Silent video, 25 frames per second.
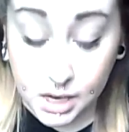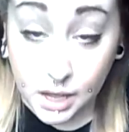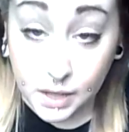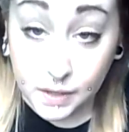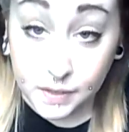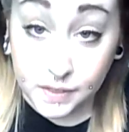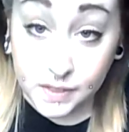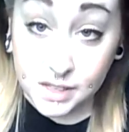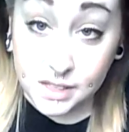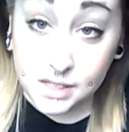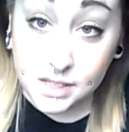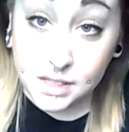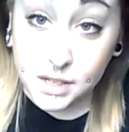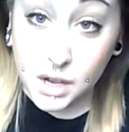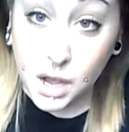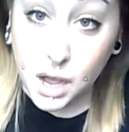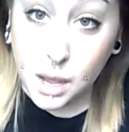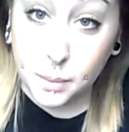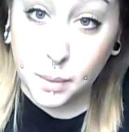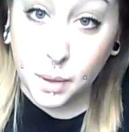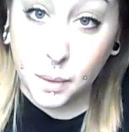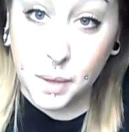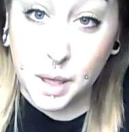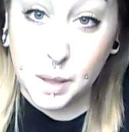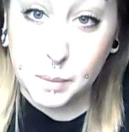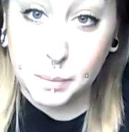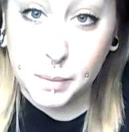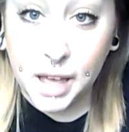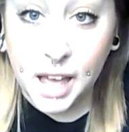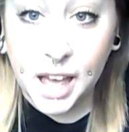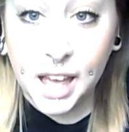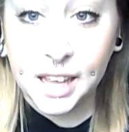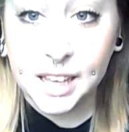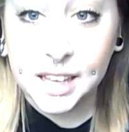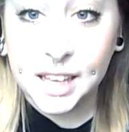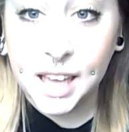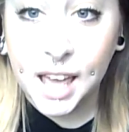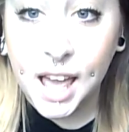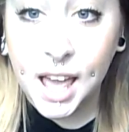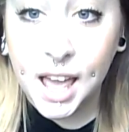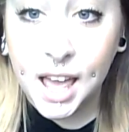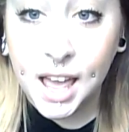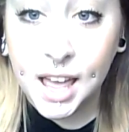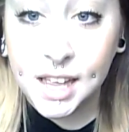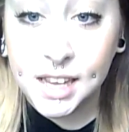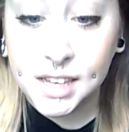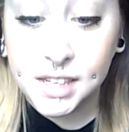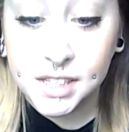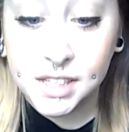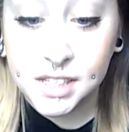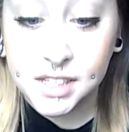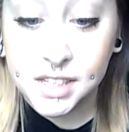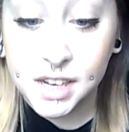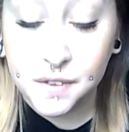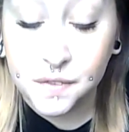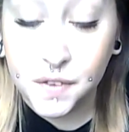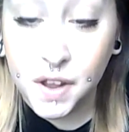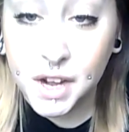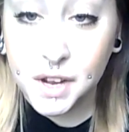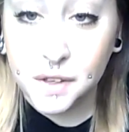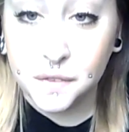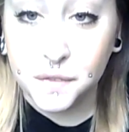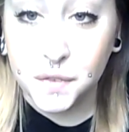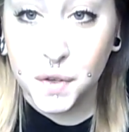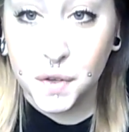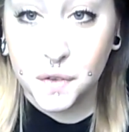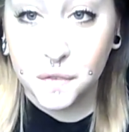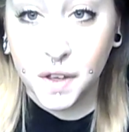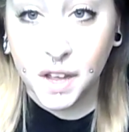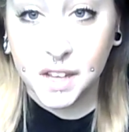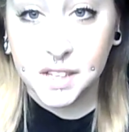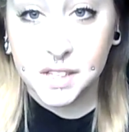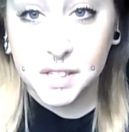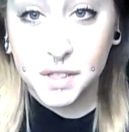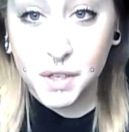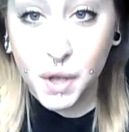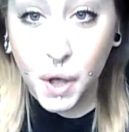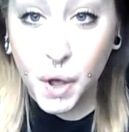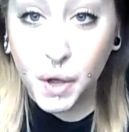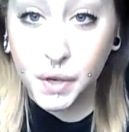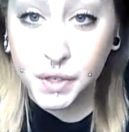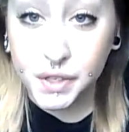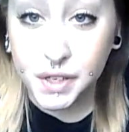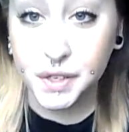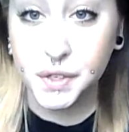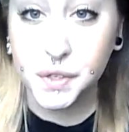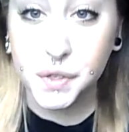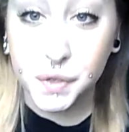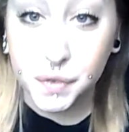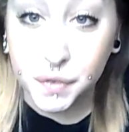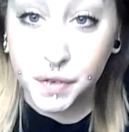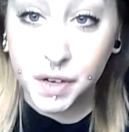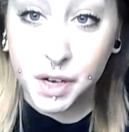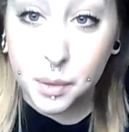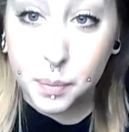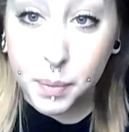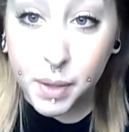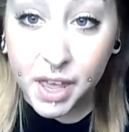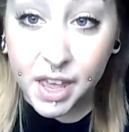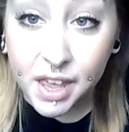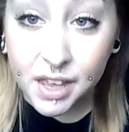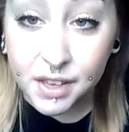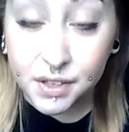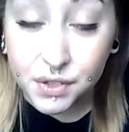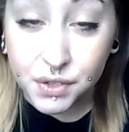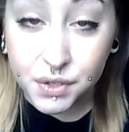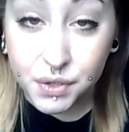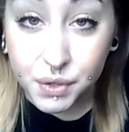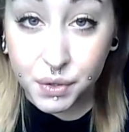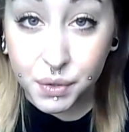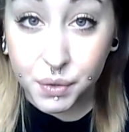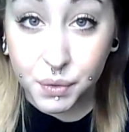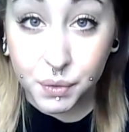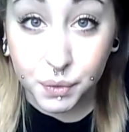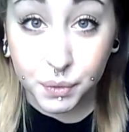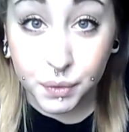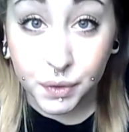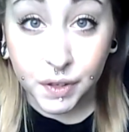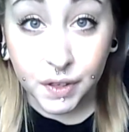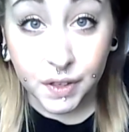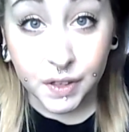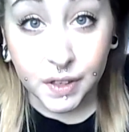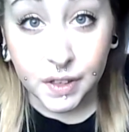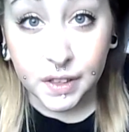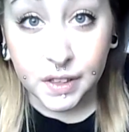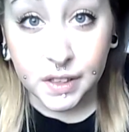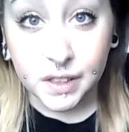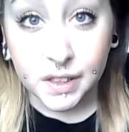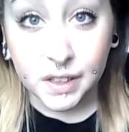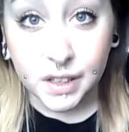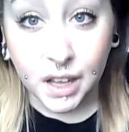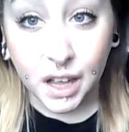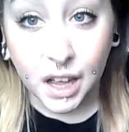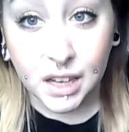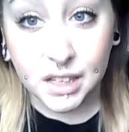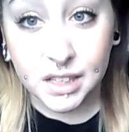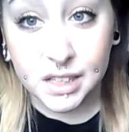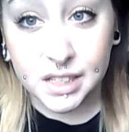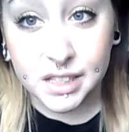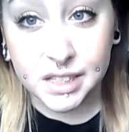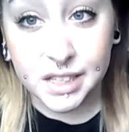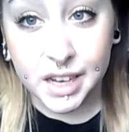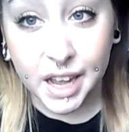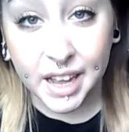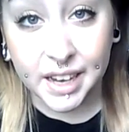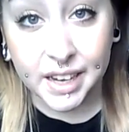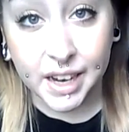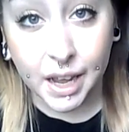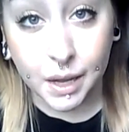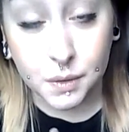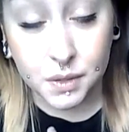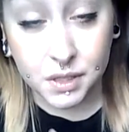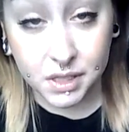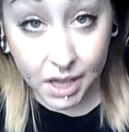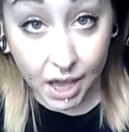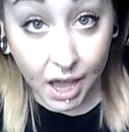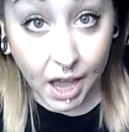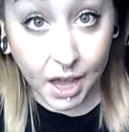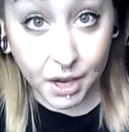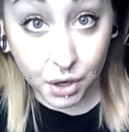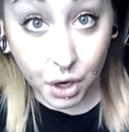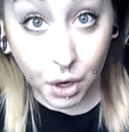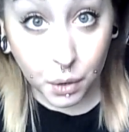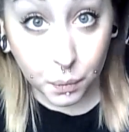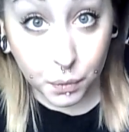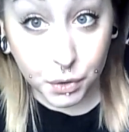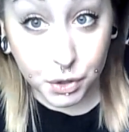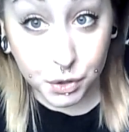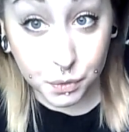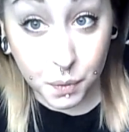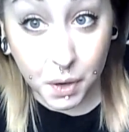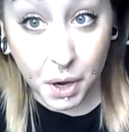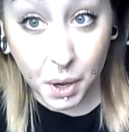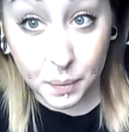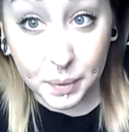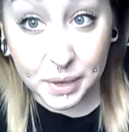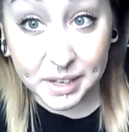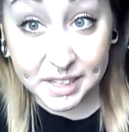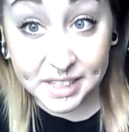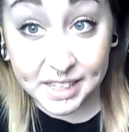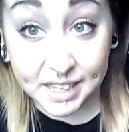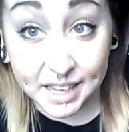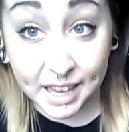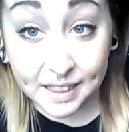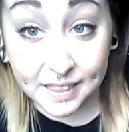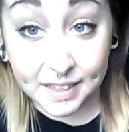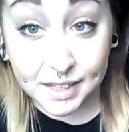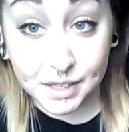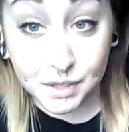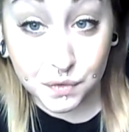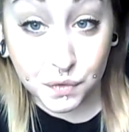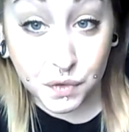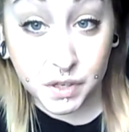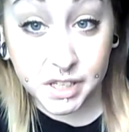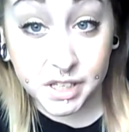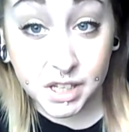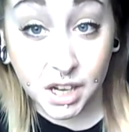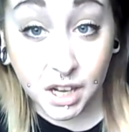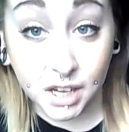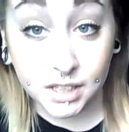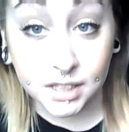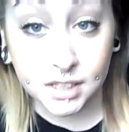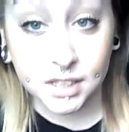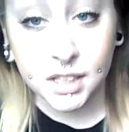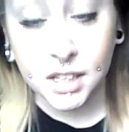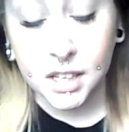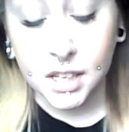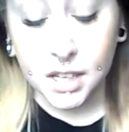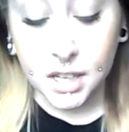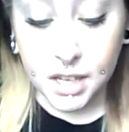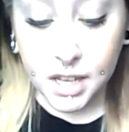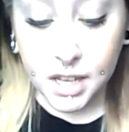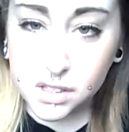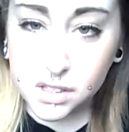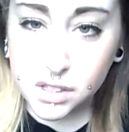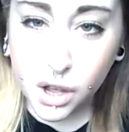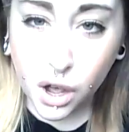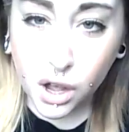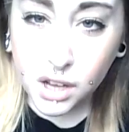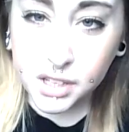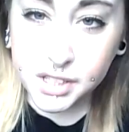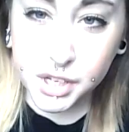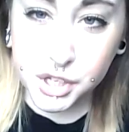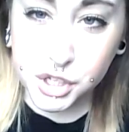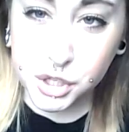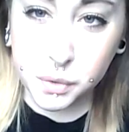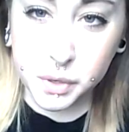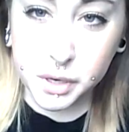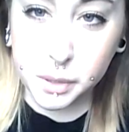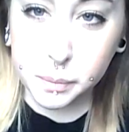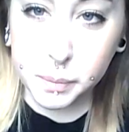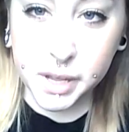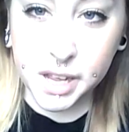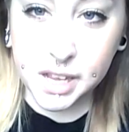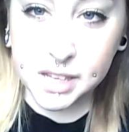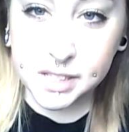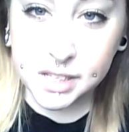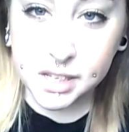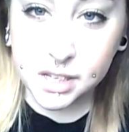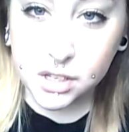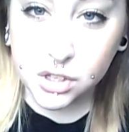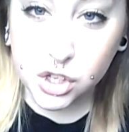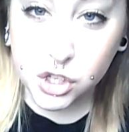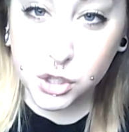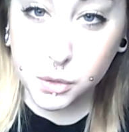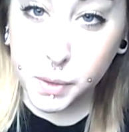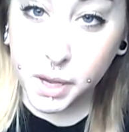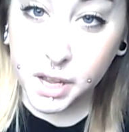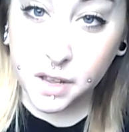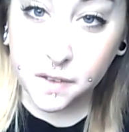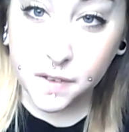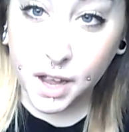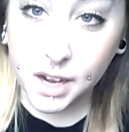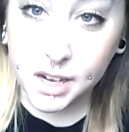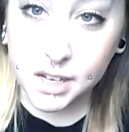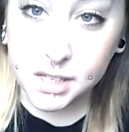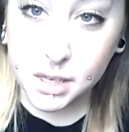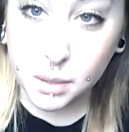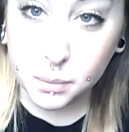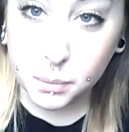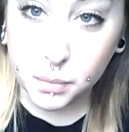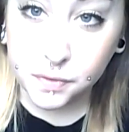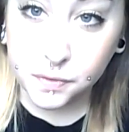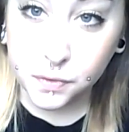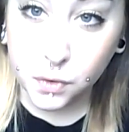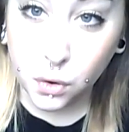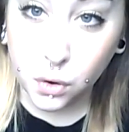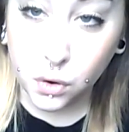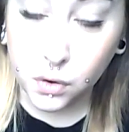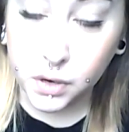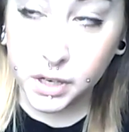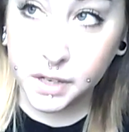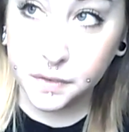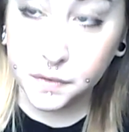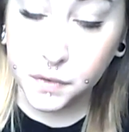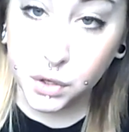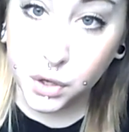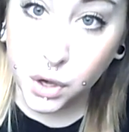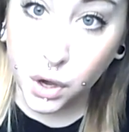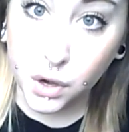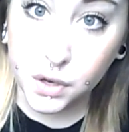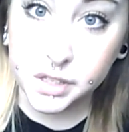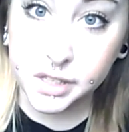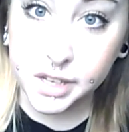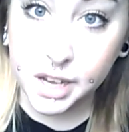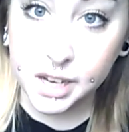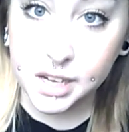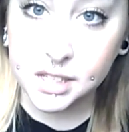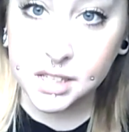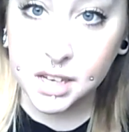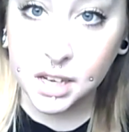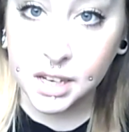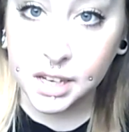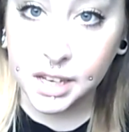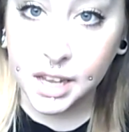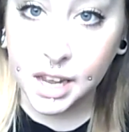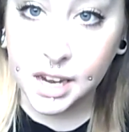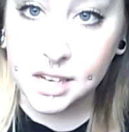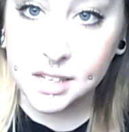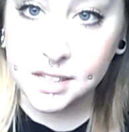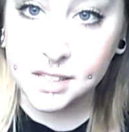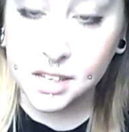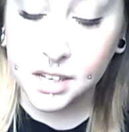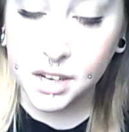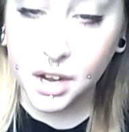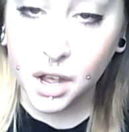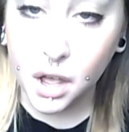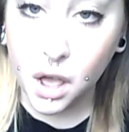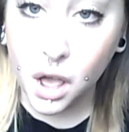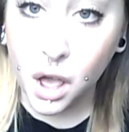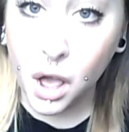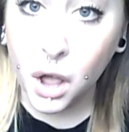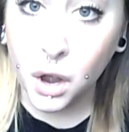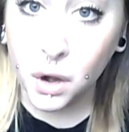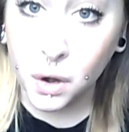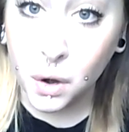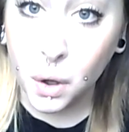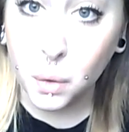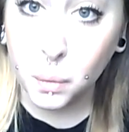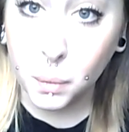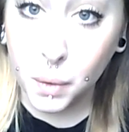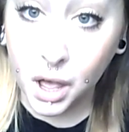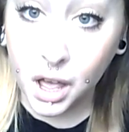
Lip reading: now this time I went back, and if any of you have had scar tissue re-pierced, you'll understand how scared I was when I went to get these redone. Scar tissue in a piercing is just where you've had it done before, and if you go to get it done again, it's gonna hurt a lot